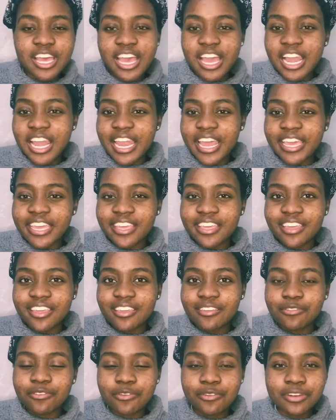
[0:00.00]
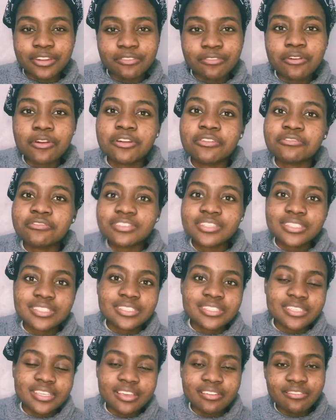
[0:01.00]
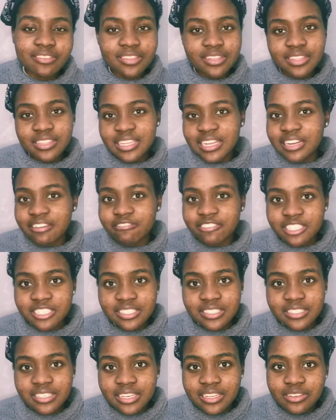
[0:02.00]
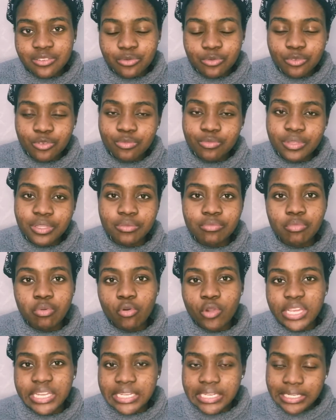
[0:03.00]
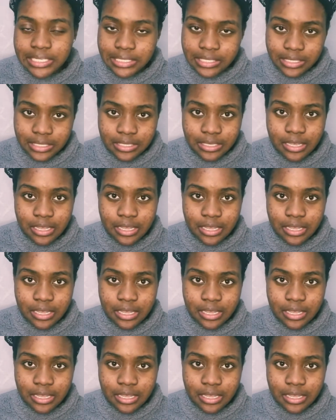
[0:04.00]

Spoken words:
Like, if you don't have confidence, everything that I've just said will be pointless.